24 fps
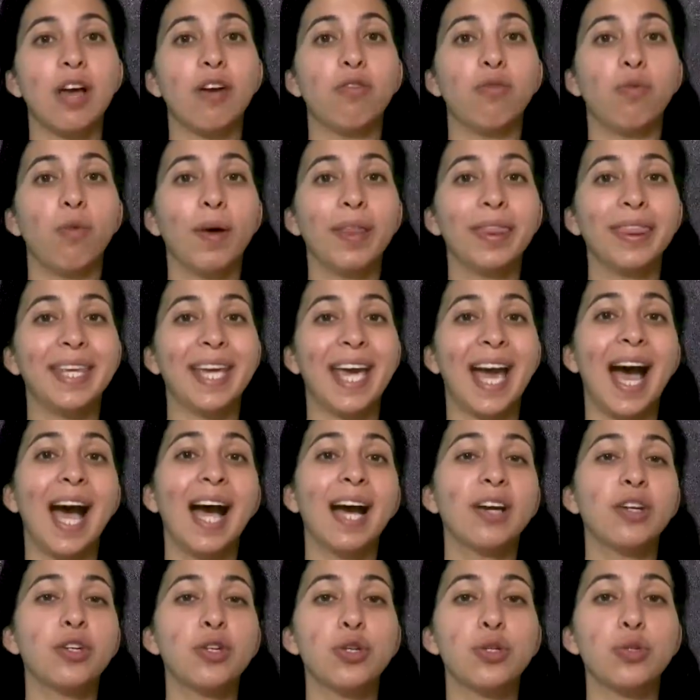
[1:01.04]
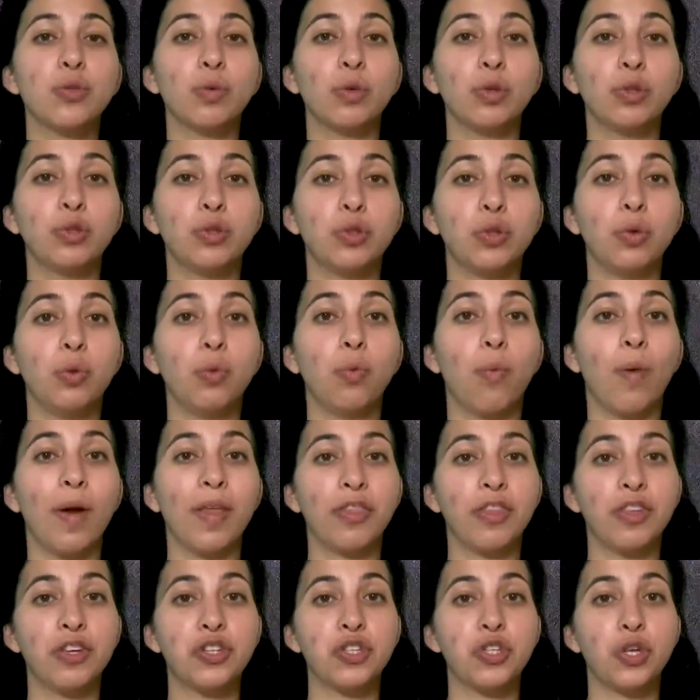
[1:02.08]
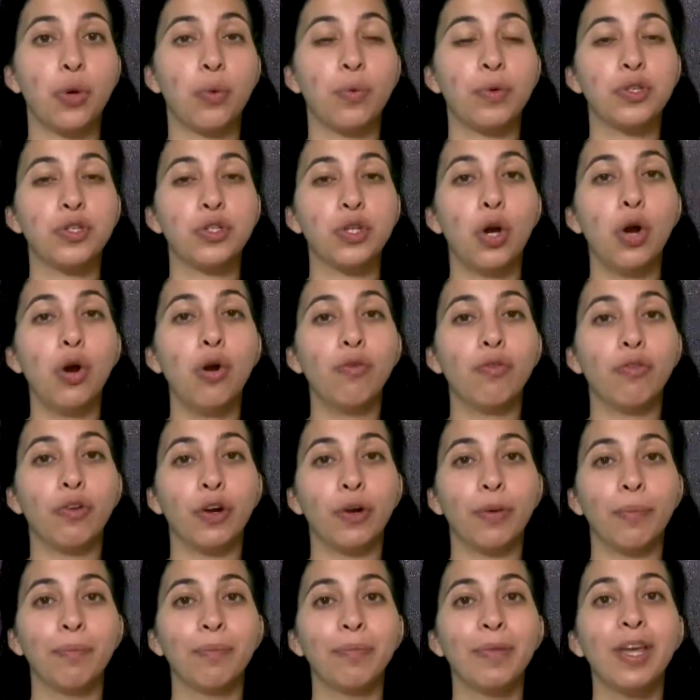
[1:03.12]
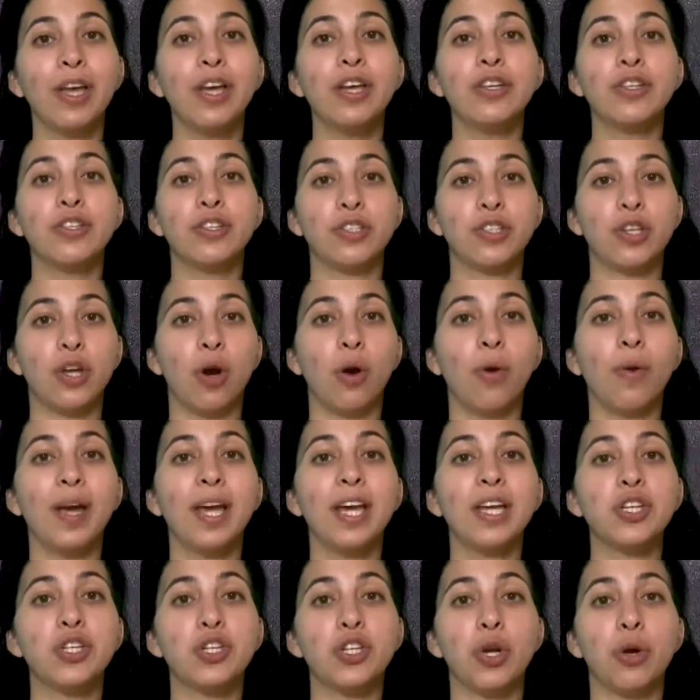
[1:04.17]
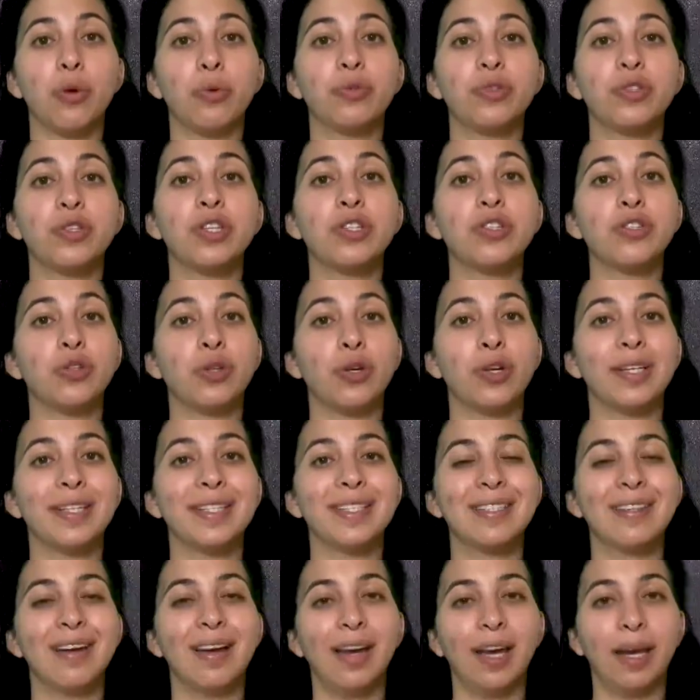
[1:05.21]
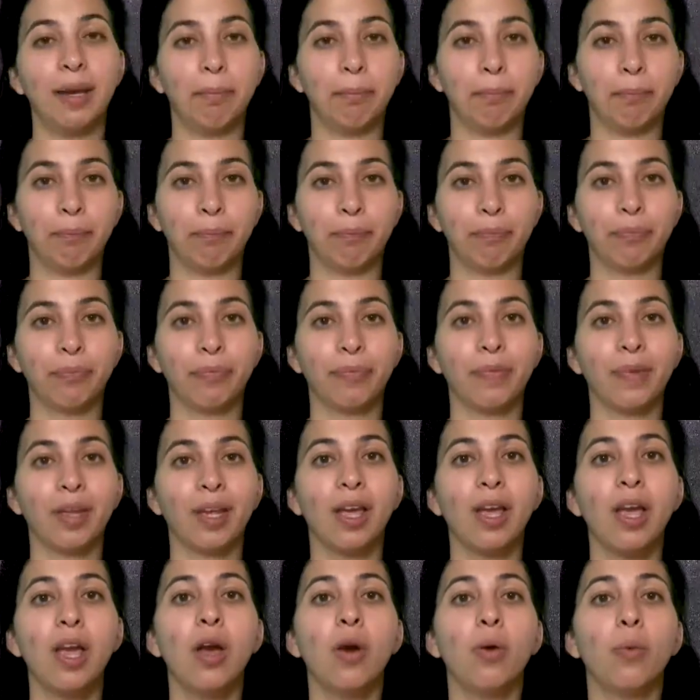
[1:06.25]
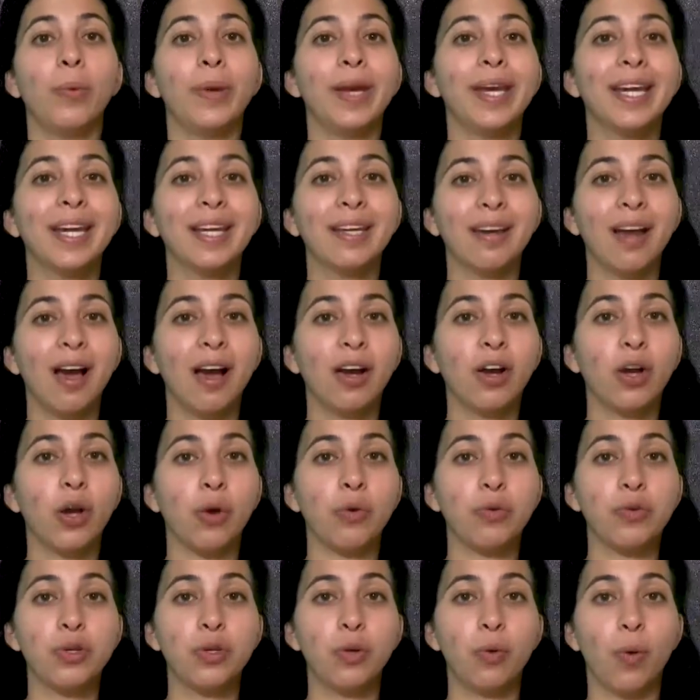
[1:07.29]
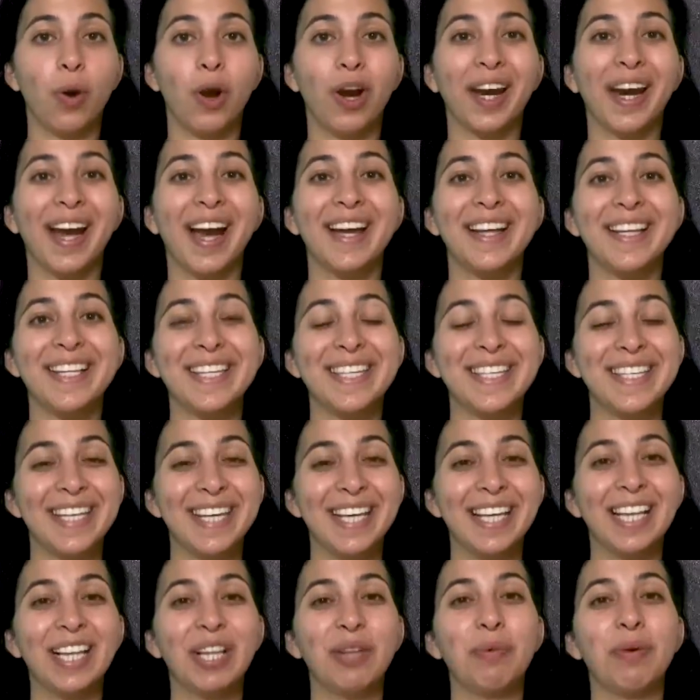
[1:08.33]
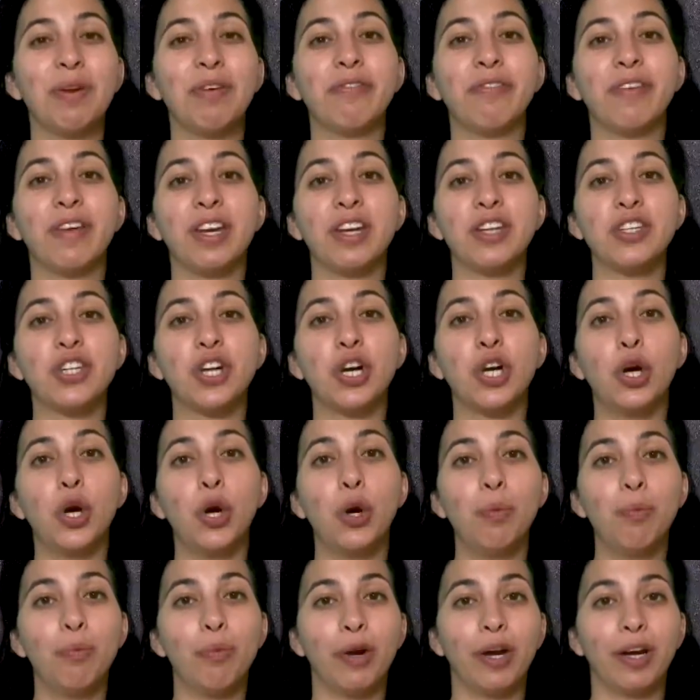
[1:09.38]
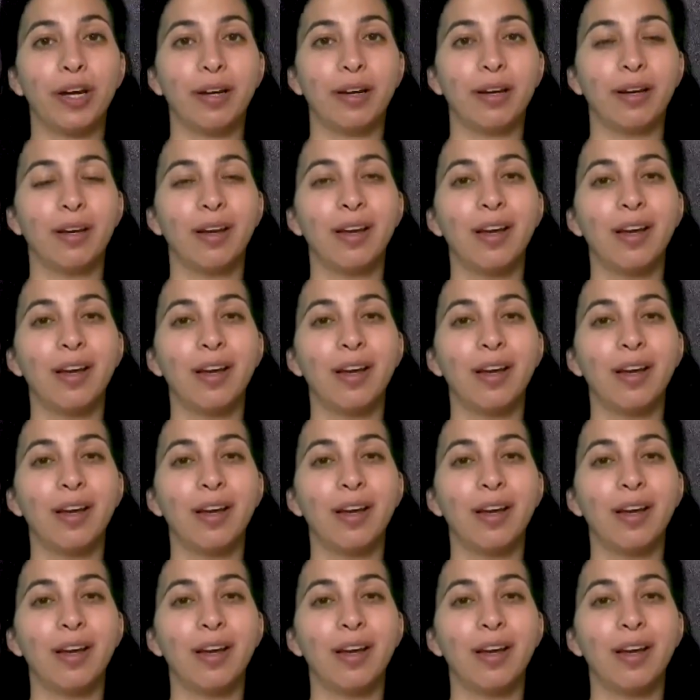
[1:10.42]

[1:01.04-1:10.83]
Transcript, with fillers: of what the actors will do when the show is over, so it shows a certain time. We cannot go to work until we finish our homework.